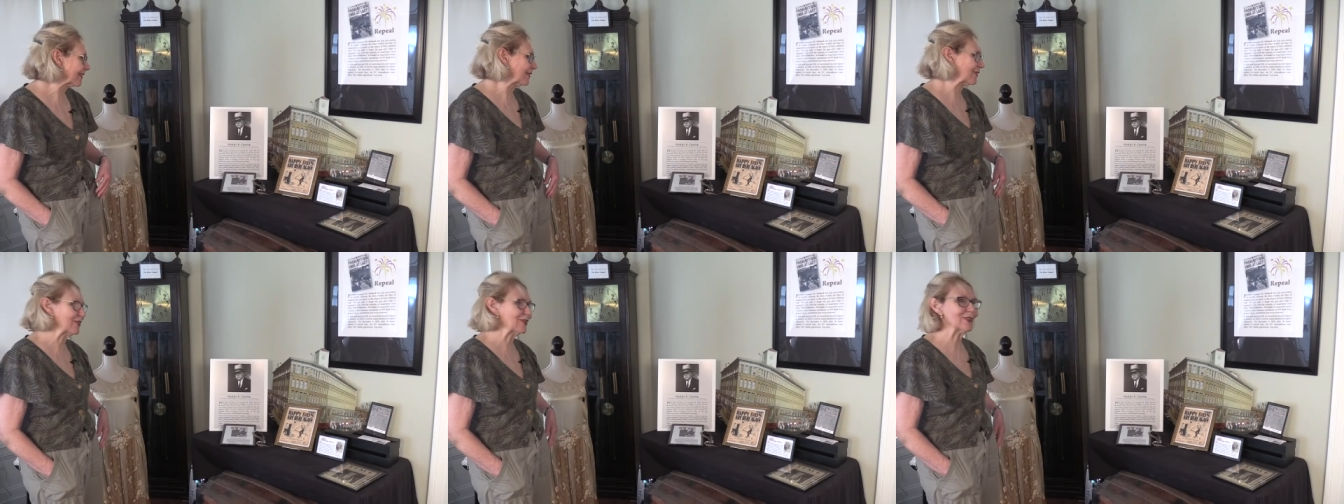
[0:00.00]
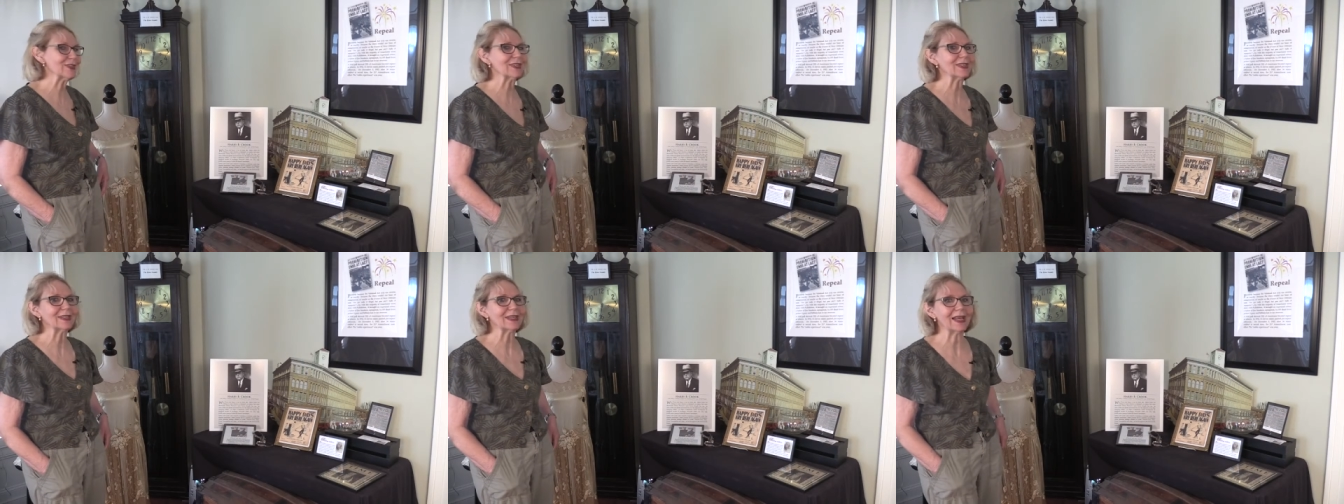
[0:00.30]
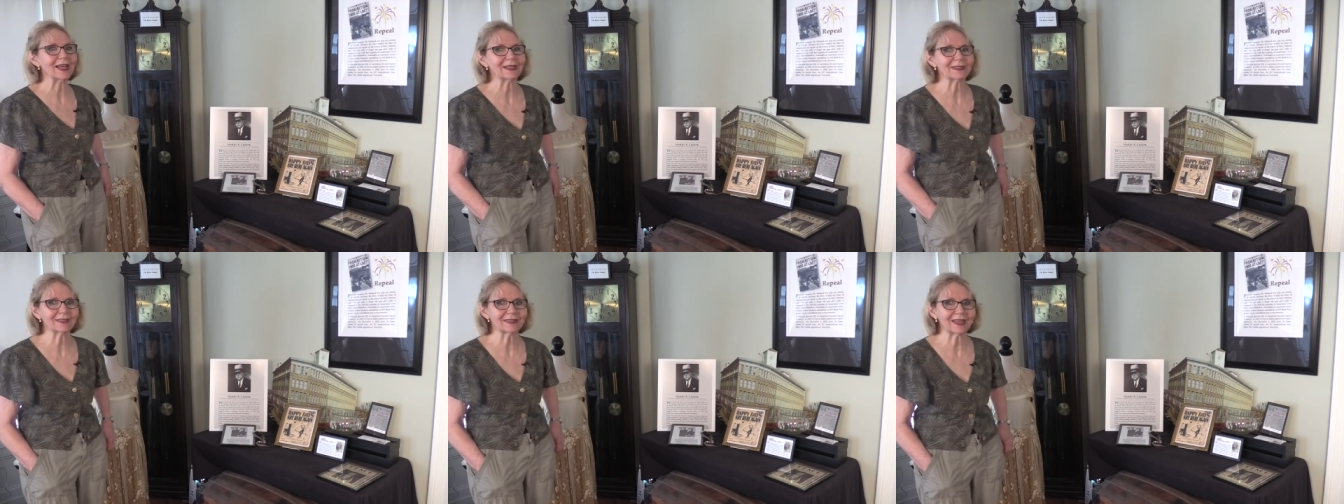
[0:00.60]
us to the
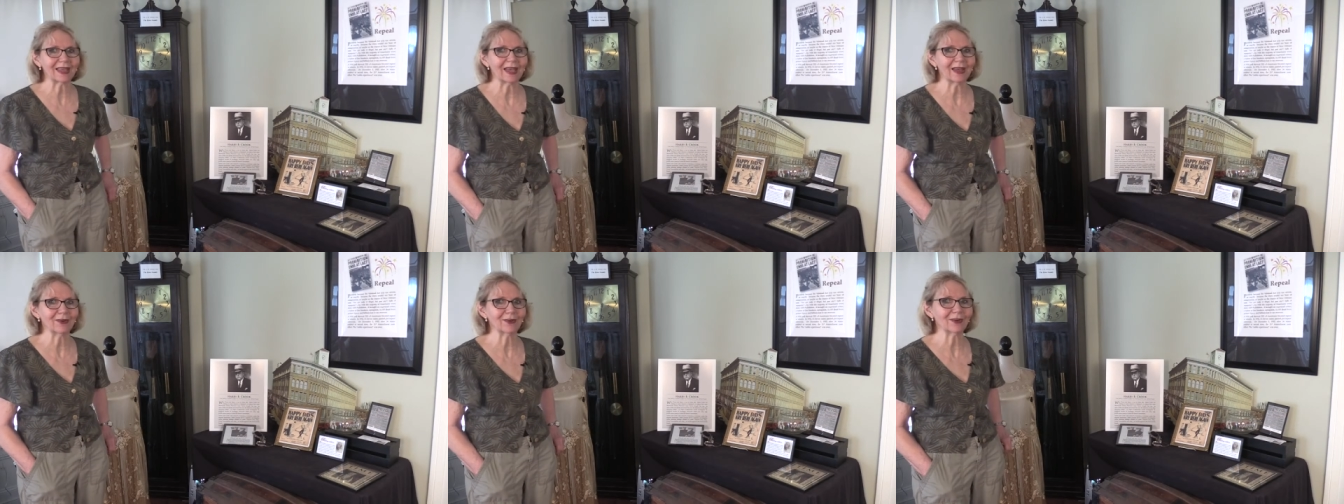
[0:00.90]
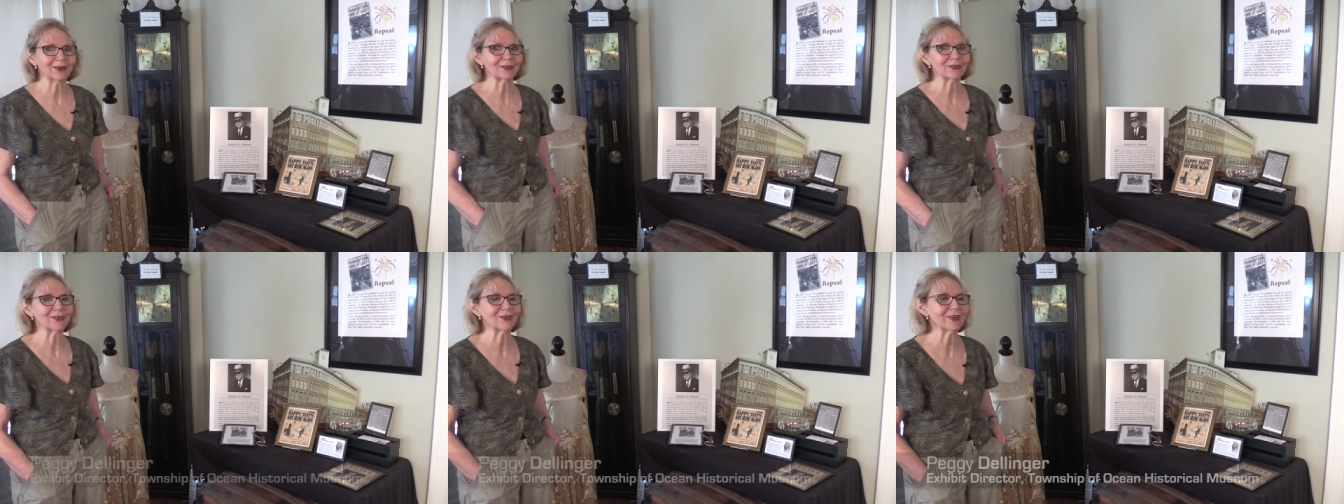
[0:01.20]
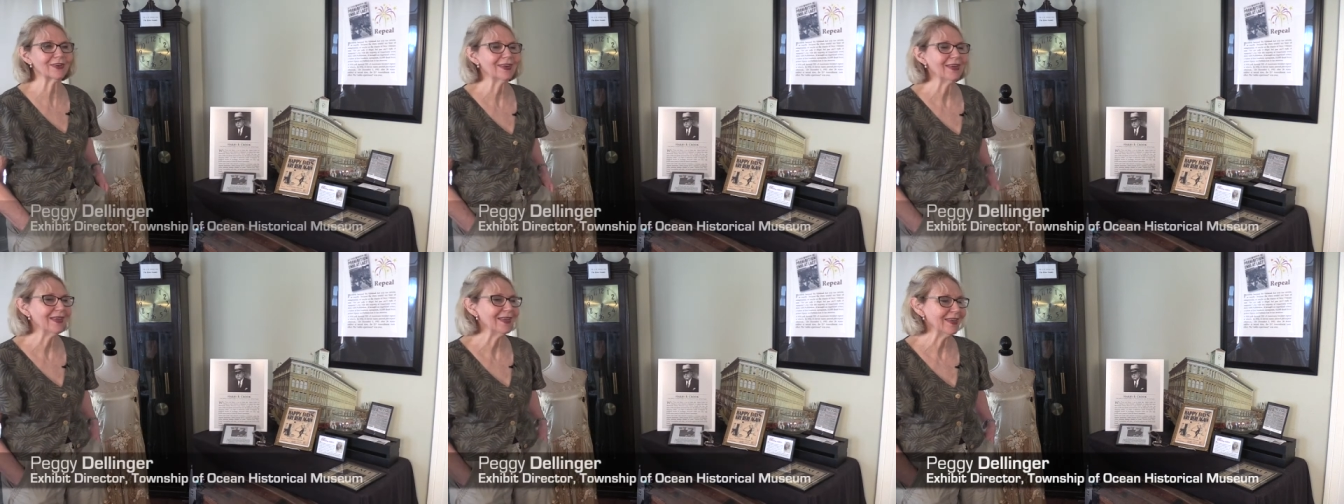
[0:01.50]
last
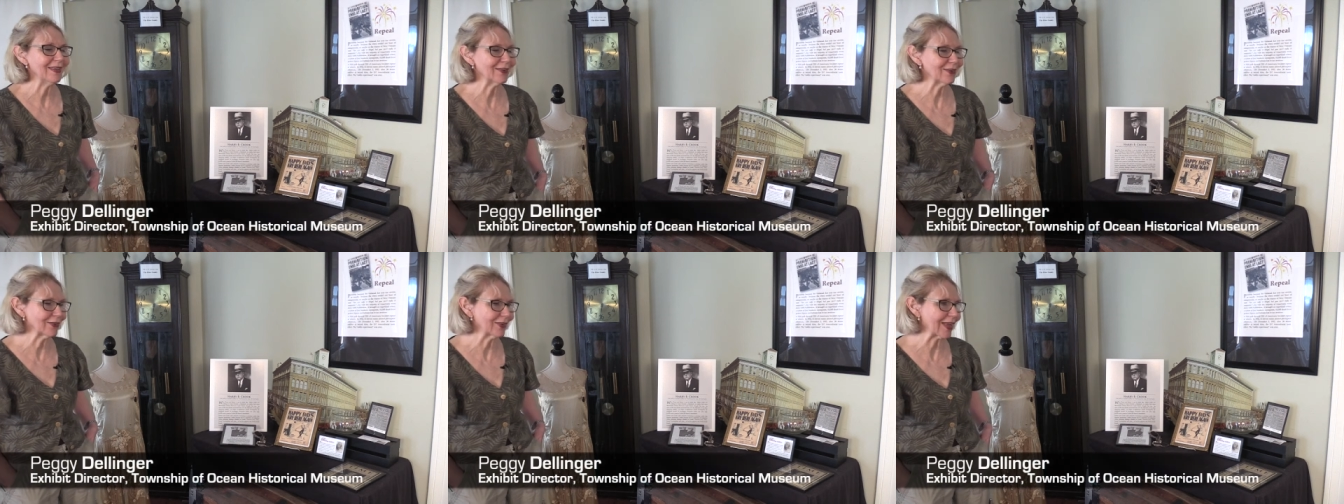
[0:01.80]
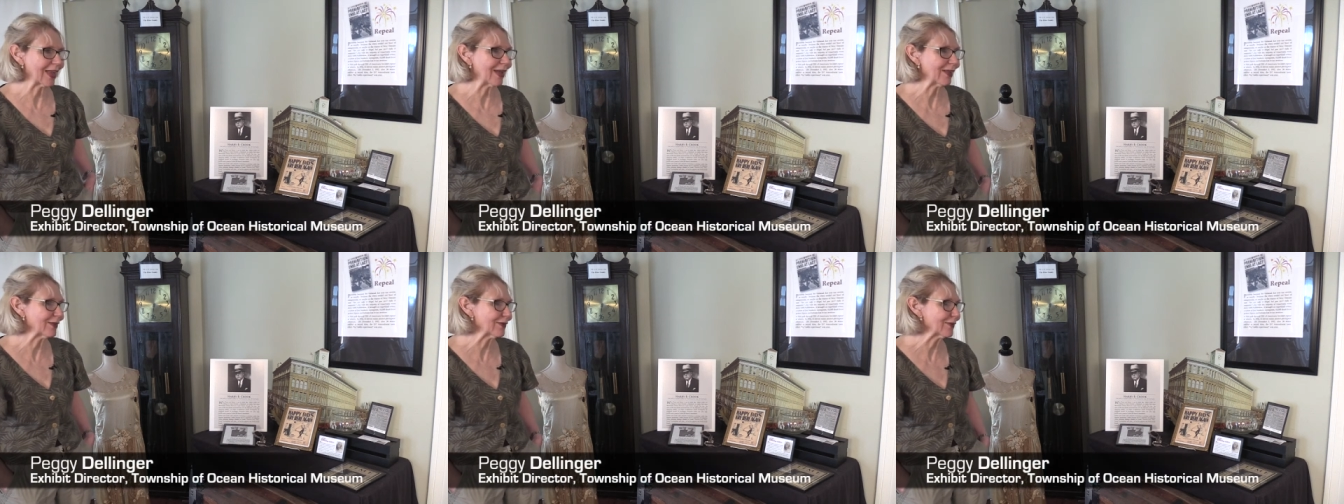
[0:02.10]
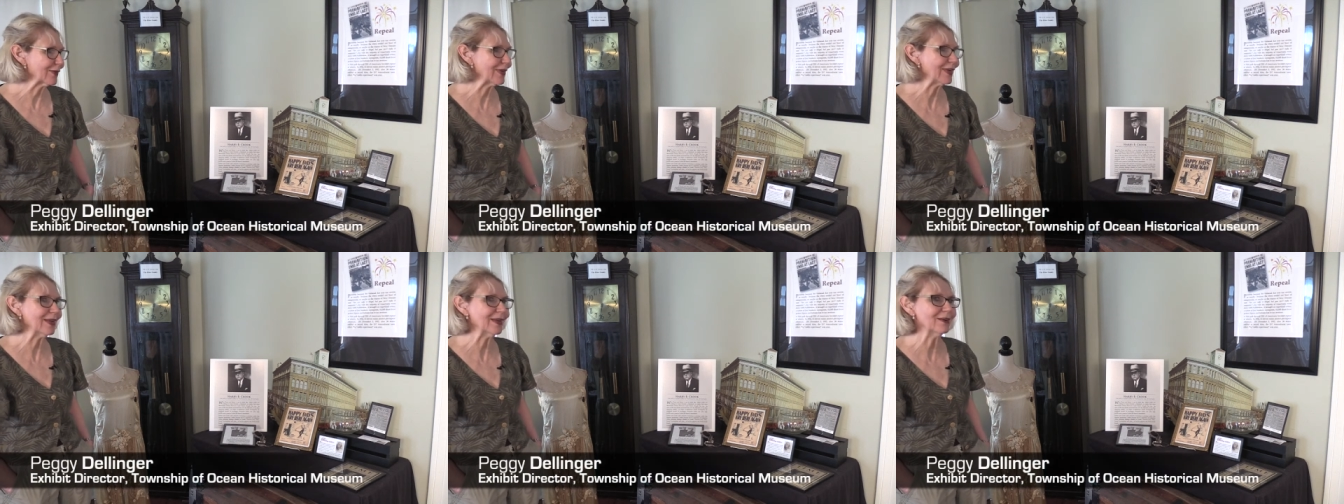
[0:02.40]
character in our
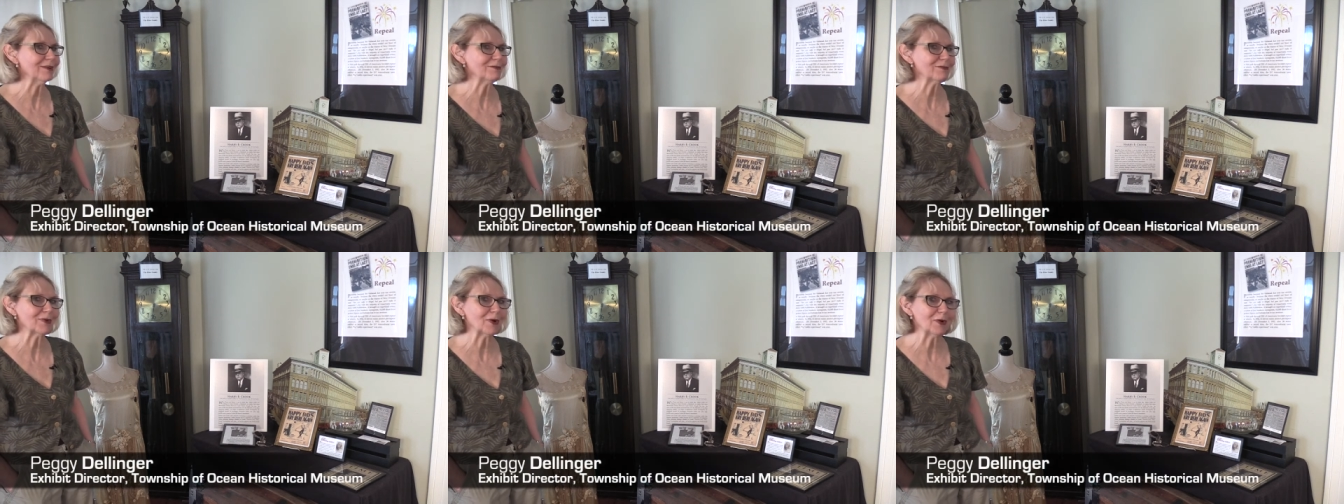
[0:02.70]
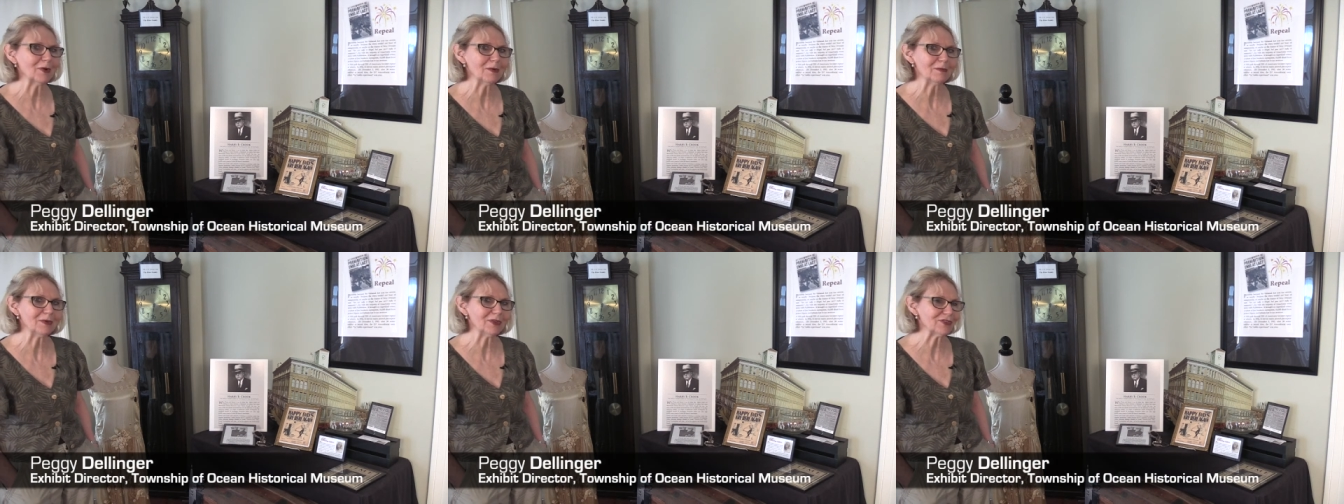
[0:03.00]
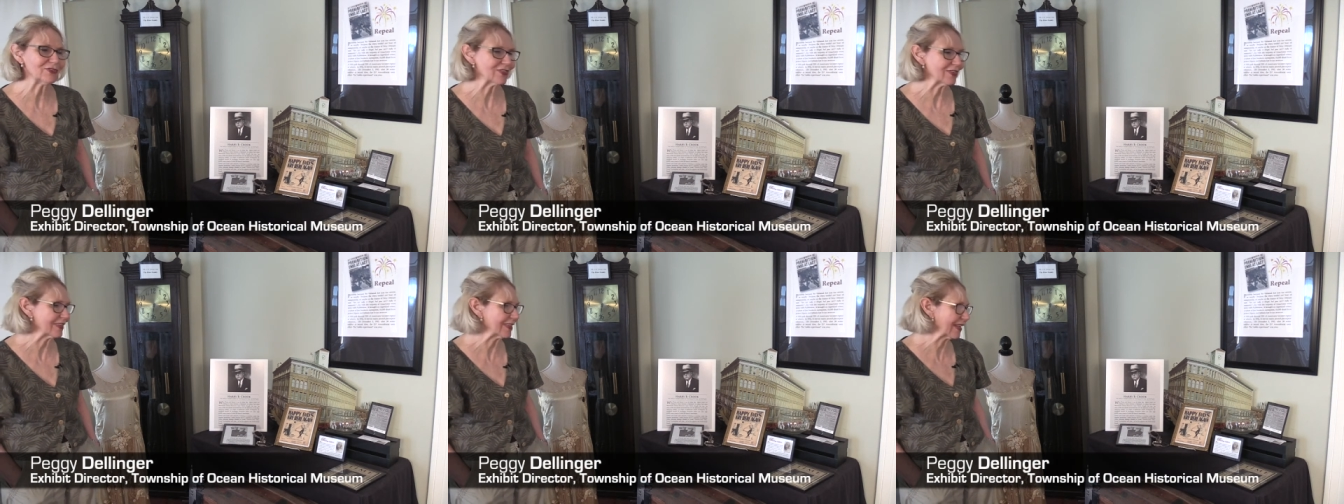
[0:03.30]
gallery of
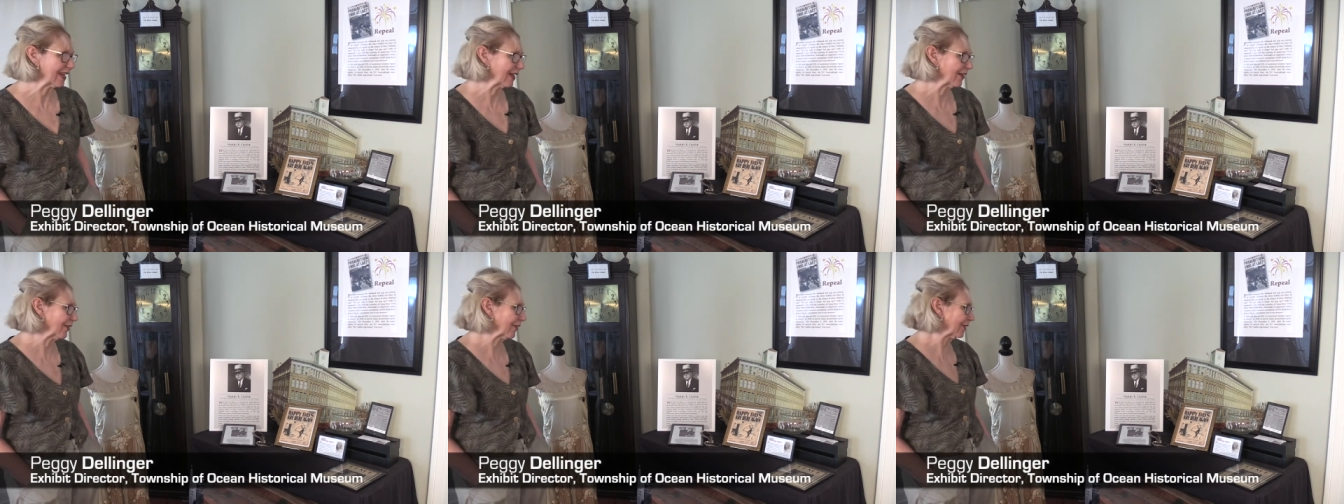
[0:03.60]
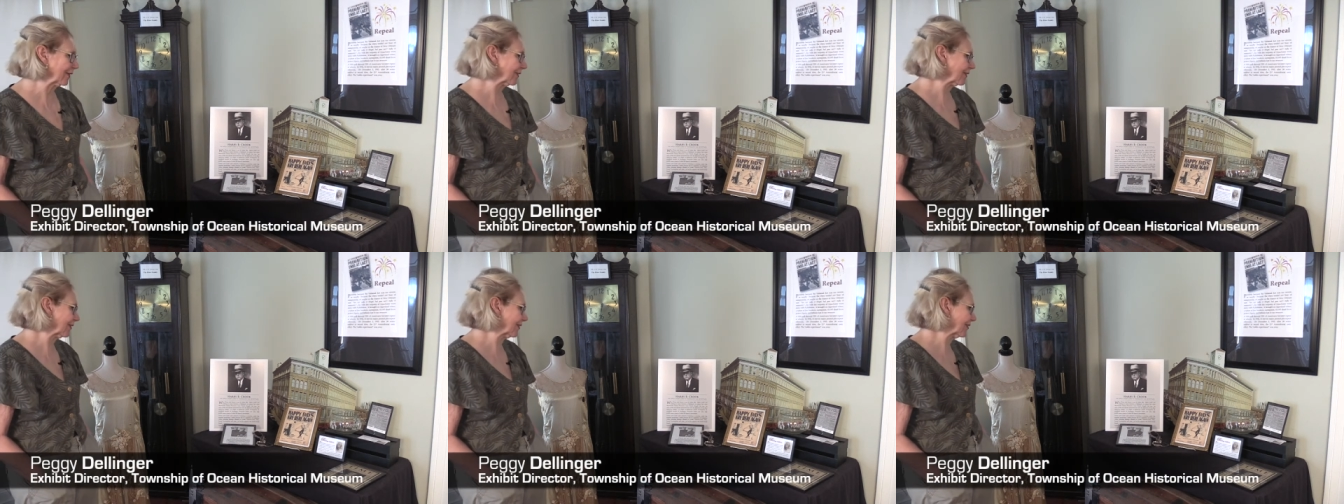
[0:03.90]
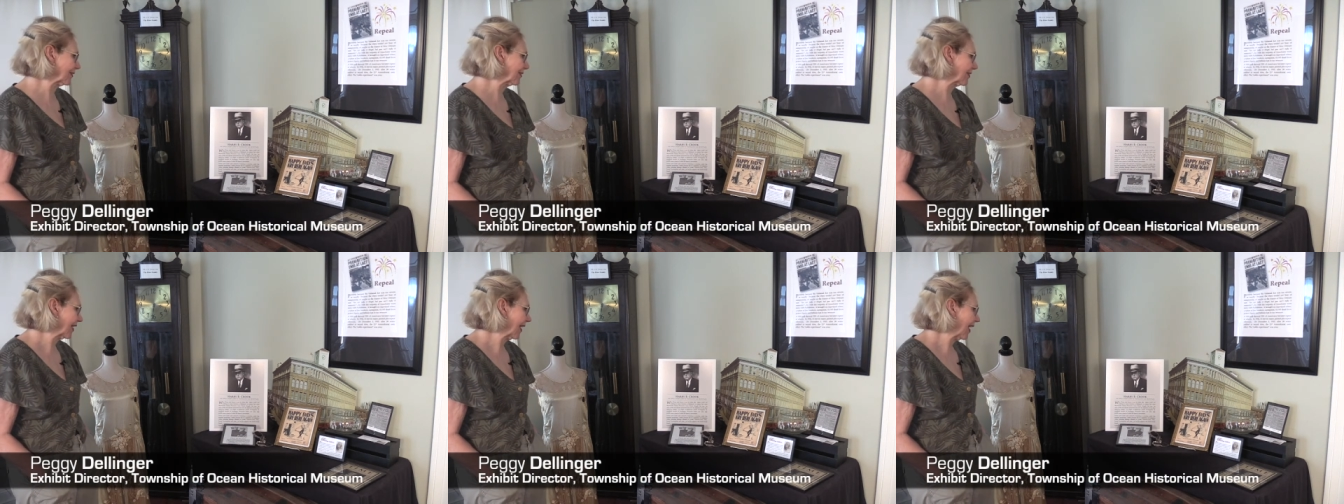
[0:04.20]
Prohibition
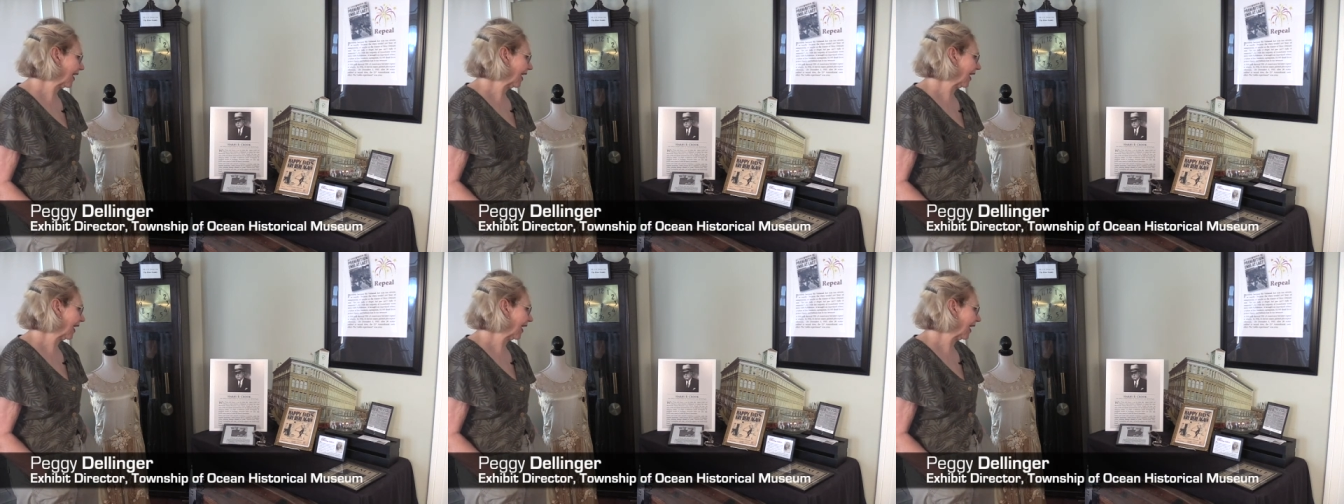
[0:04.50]
characters,